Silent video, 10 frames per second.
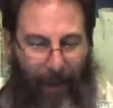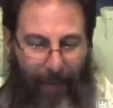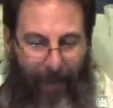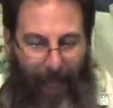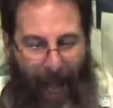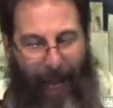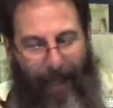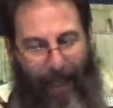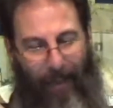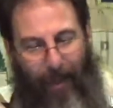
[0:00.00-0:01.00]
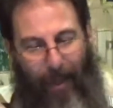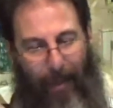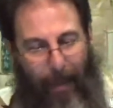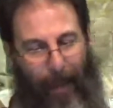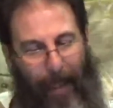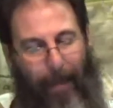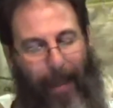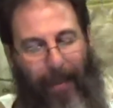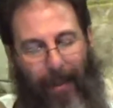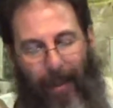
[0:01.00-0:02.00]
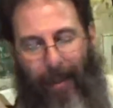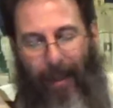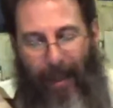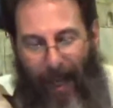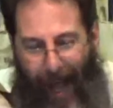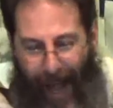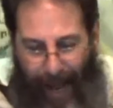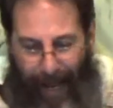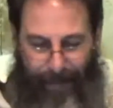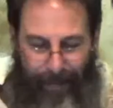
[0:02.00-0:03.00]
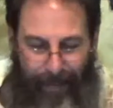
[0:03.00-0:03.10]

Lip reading: You have lied not to human beings, but to God.